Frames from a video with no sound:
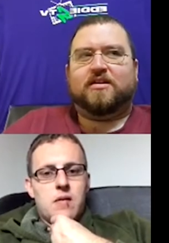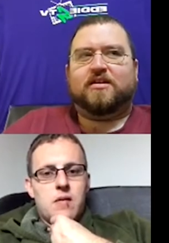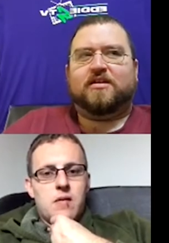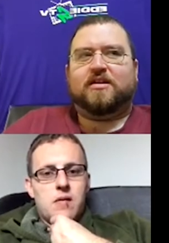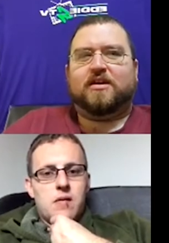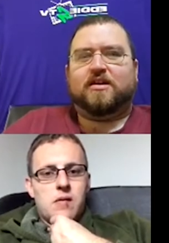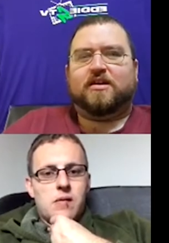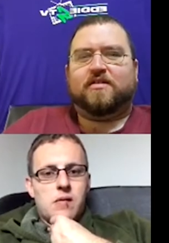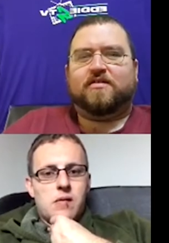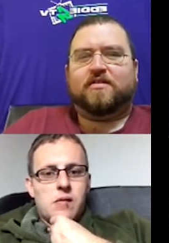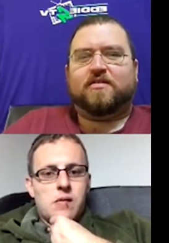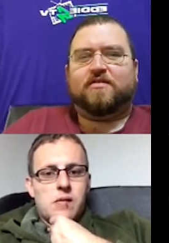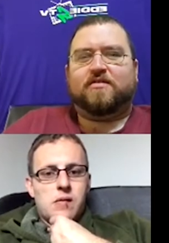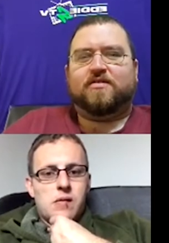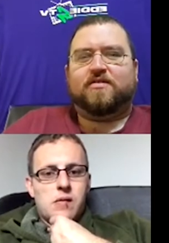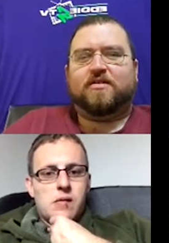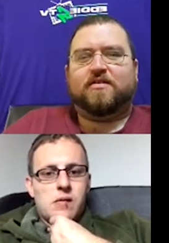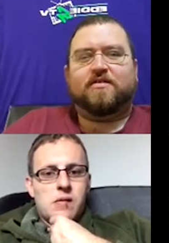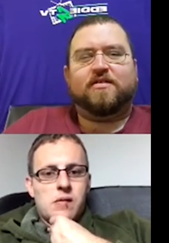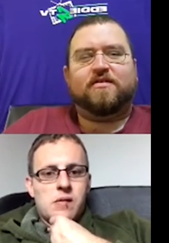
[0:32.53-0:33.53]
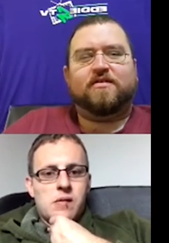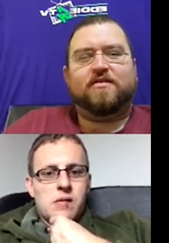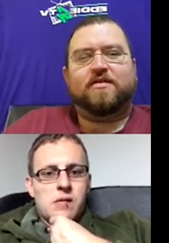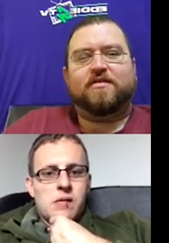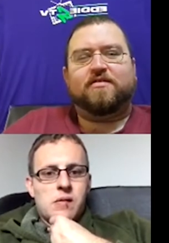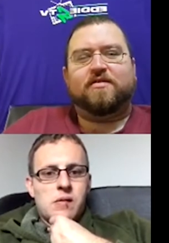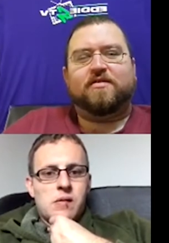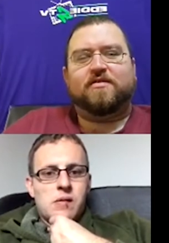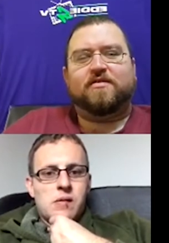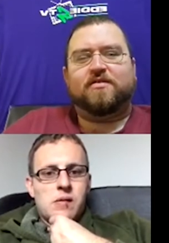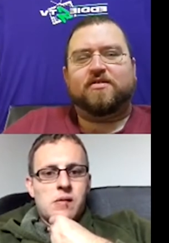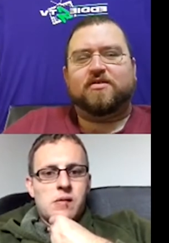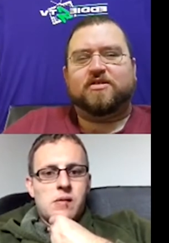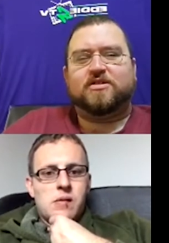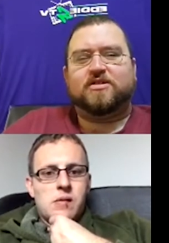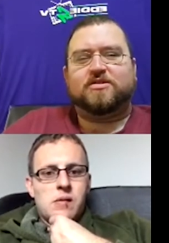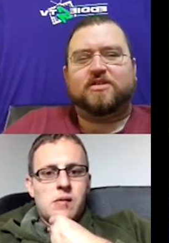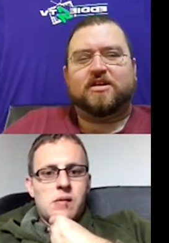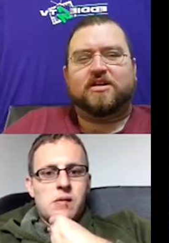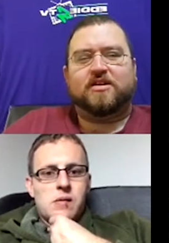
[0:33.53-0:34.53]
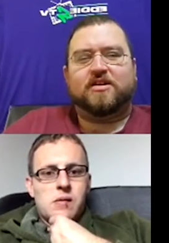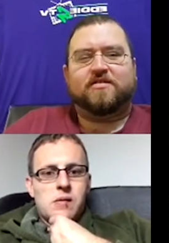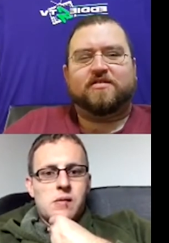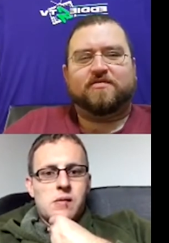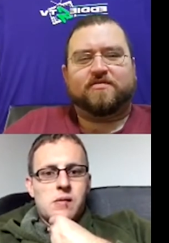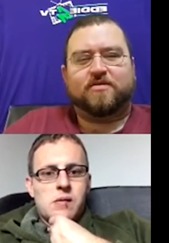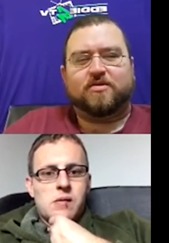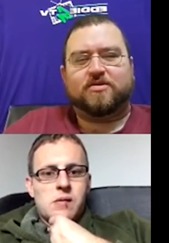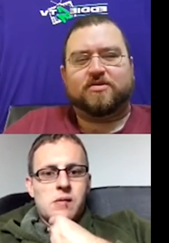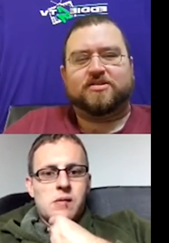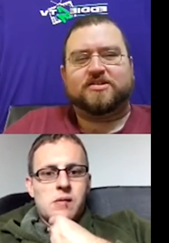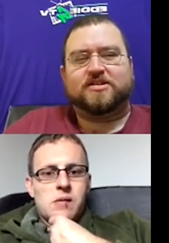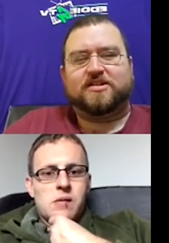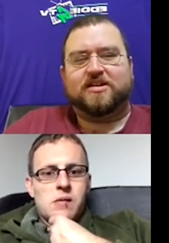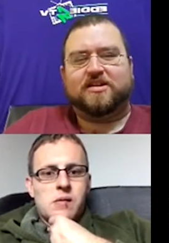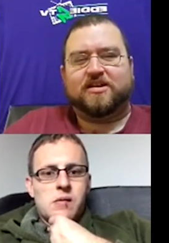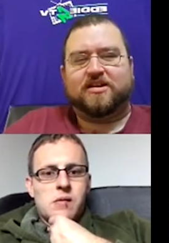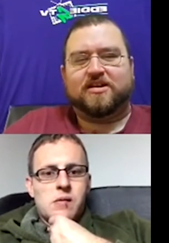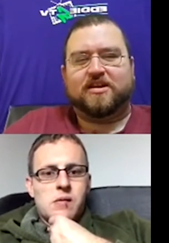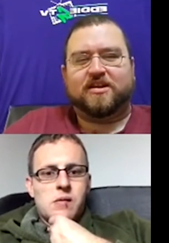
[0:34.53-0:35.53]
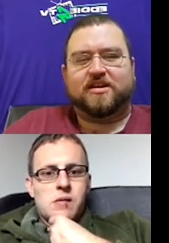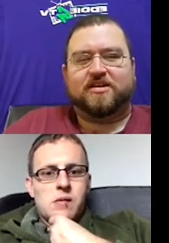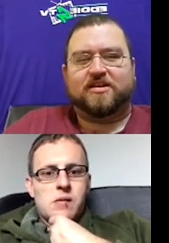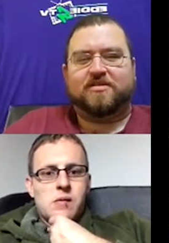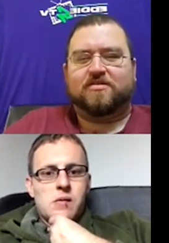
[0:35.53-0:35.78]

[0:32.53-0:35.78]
Speaker 1: yeah if, if if you're always like focusing on like